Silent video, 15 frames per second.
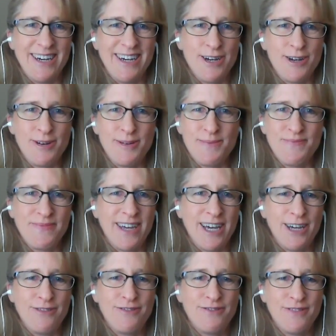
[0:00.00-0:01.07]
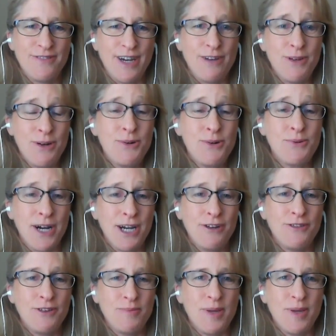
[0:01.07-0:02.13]
Um, I've I've known quite a
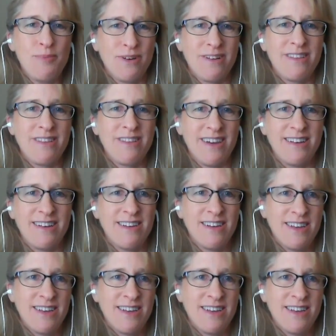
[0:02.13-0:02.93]
few people that